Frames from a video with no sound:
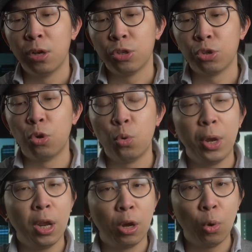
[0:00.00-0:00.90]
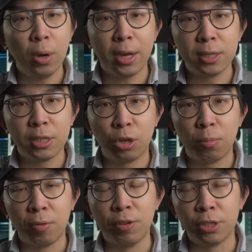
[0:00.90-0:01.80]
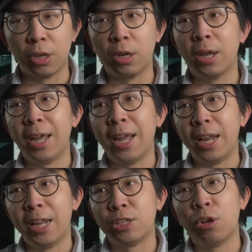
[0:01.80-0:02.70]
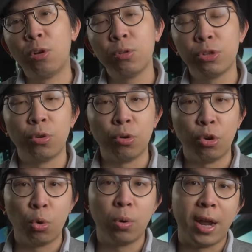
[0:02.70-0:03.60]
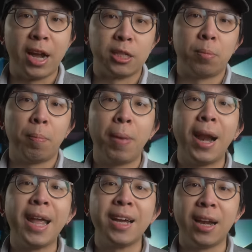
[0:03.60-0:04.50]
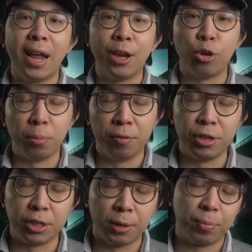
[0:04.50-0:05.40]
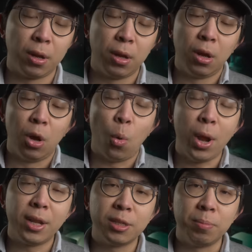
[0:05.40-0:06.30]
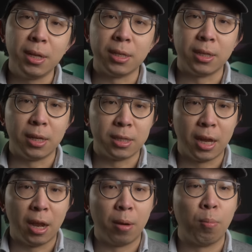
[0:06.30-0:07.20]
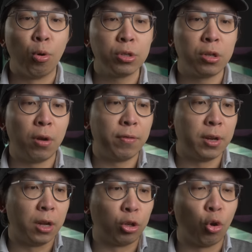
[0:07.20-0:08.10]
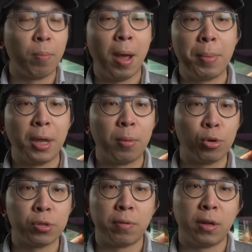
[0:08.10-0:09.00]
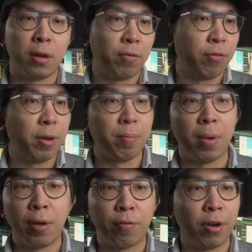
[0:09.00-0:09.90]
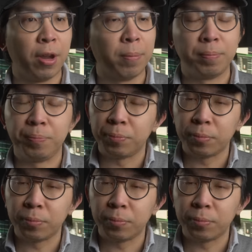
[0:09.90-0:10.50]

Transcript: So with low latency Dolby Vision, it is also known as player-led Dolby Vision. What this means is that most of the tone mapping, most of the frame-by-frame